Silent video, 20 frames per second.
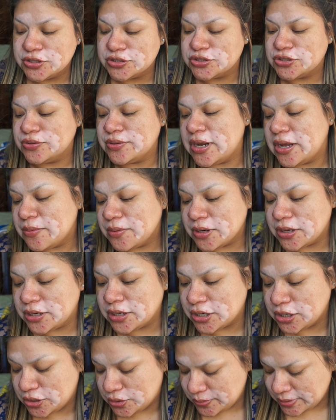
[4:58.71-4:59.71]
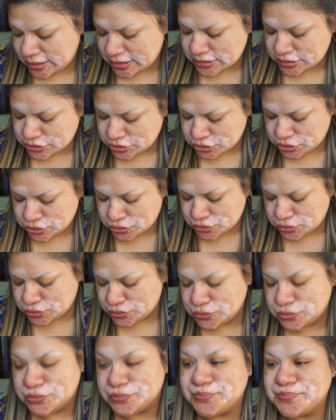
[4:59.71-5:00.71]
So now we're gonna go
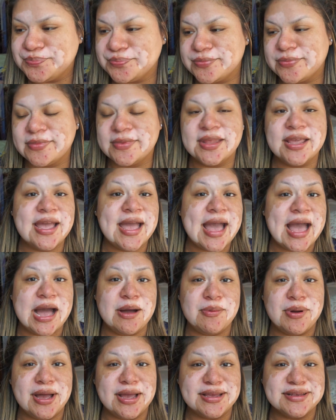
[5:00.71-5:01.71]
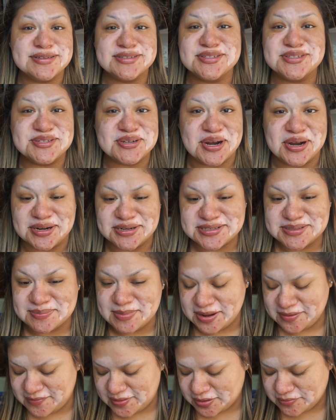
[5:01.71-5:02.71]
into how I start
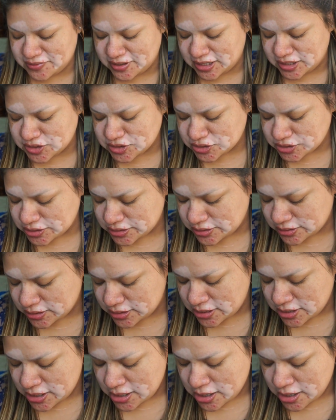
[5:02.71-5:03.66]
my foundation.